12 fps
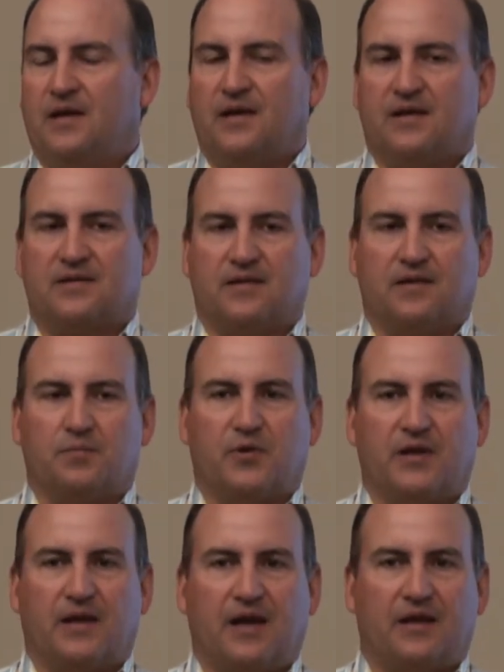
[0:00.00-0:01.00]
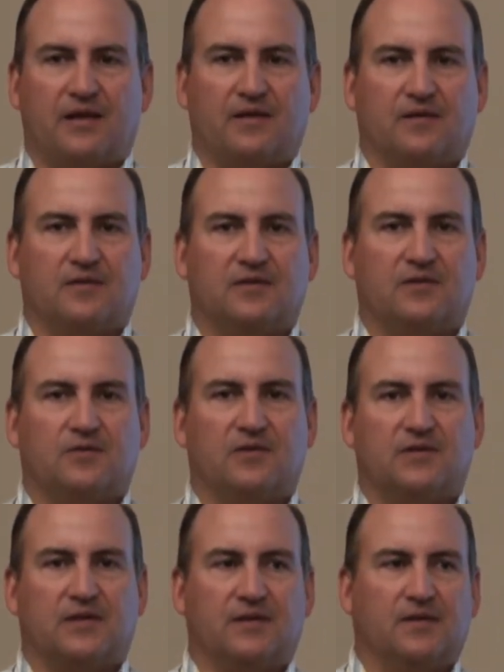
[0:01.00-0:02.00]
It's a pretty handy little tool
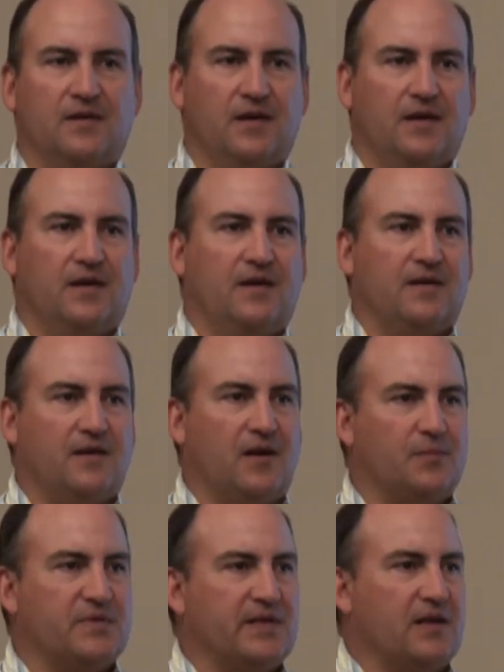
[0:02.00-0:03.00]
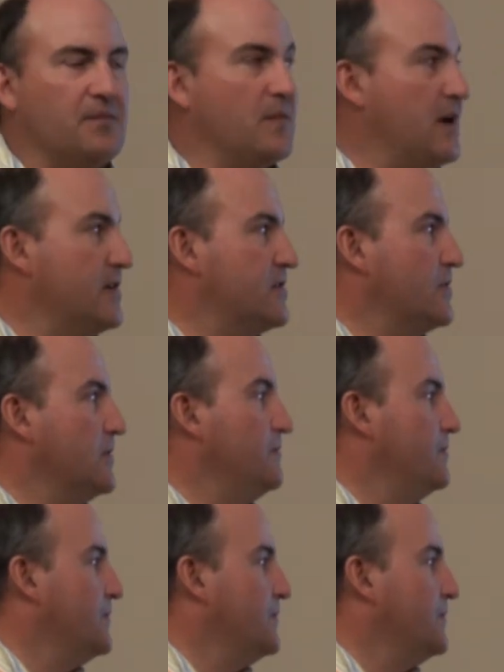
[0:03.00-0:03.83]
to help set up monitoring.